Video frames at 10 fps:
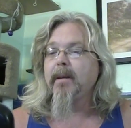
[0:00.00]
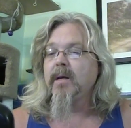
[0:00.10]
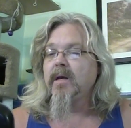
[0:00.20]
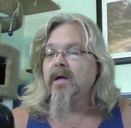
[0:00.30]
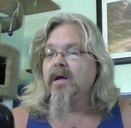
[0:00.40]

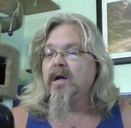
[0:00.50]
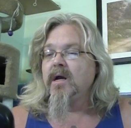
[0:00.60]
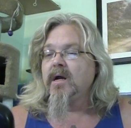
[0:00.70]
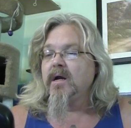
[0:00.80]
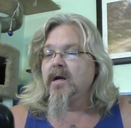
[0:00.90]

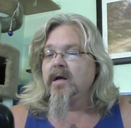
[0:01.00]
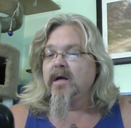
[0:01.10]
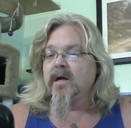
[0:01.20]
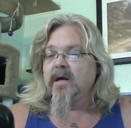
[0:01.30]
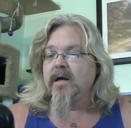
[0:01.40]

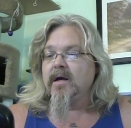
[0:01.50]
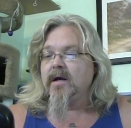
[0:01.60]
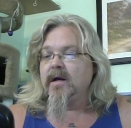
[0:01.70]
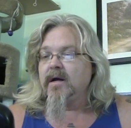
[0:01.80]
Nothing is said.